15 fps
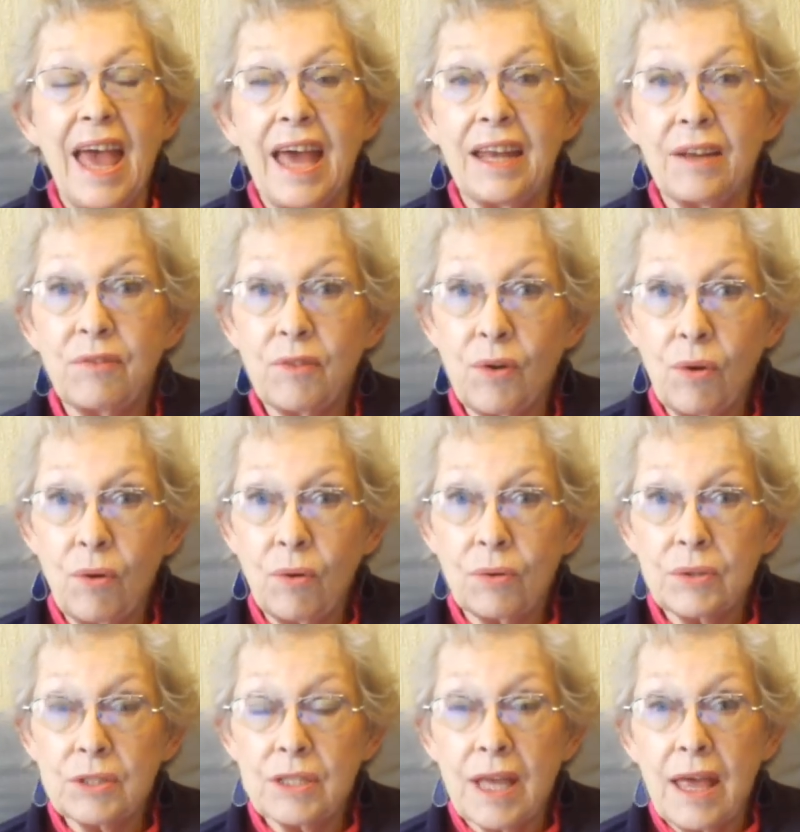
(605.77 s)
And of
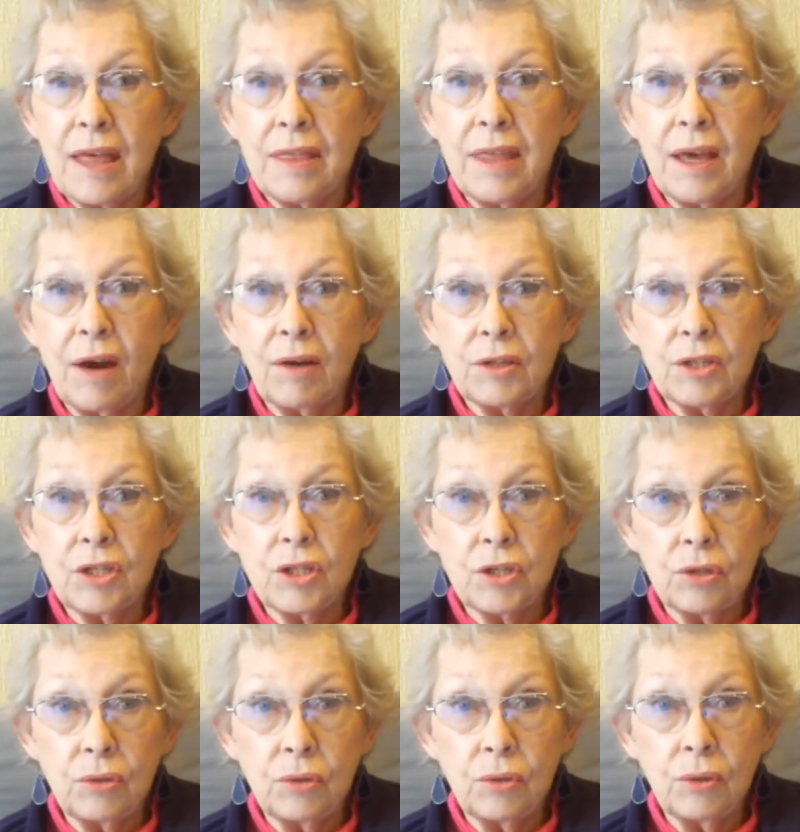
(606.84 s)
course, there are
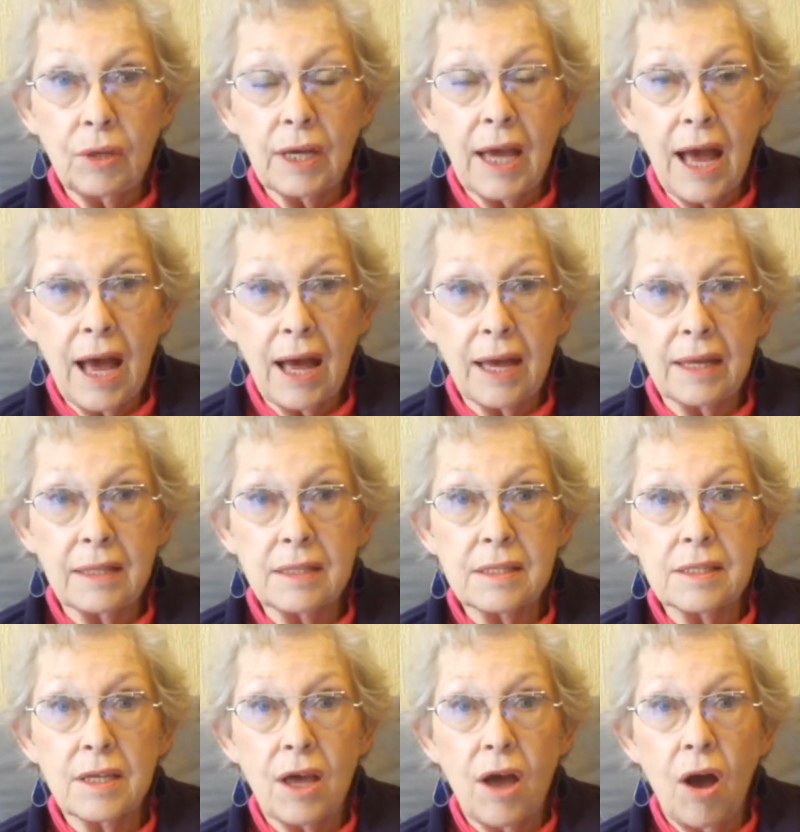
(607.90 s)
two
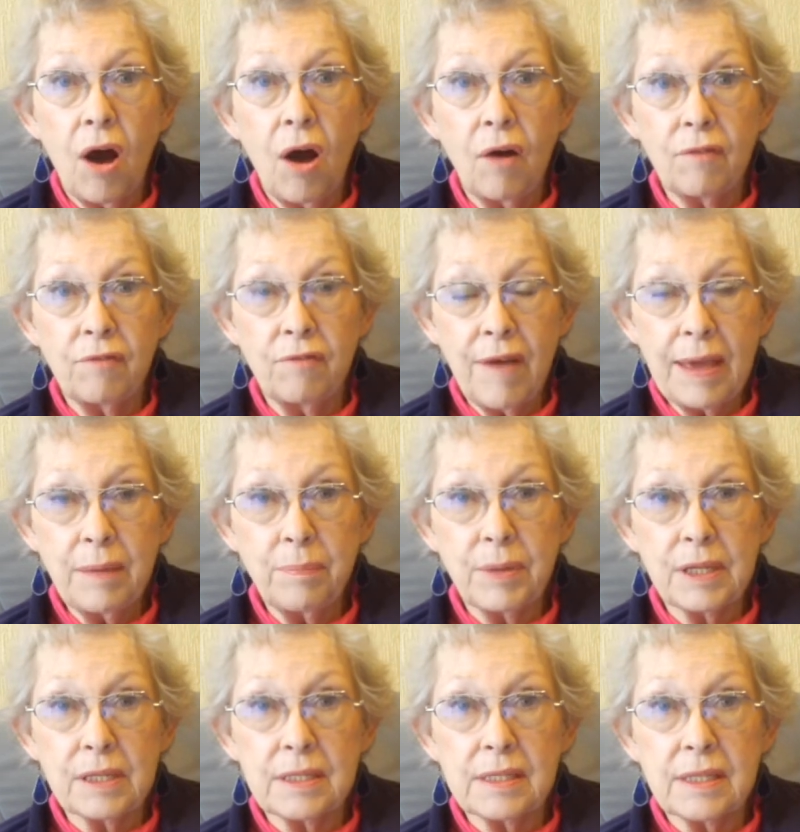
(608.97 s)
kinds of
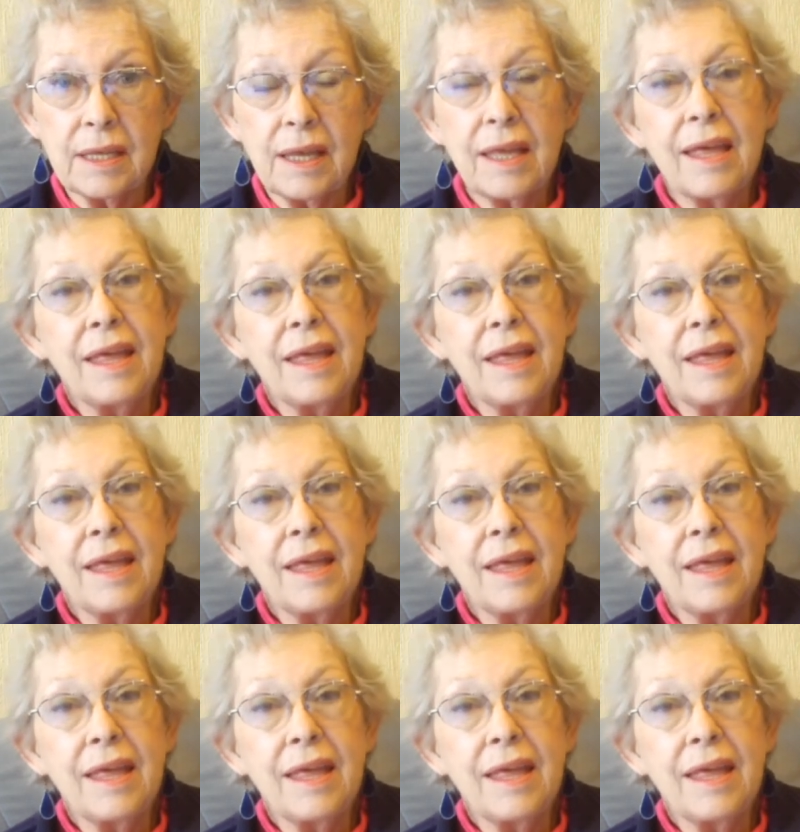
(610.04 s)
vapers.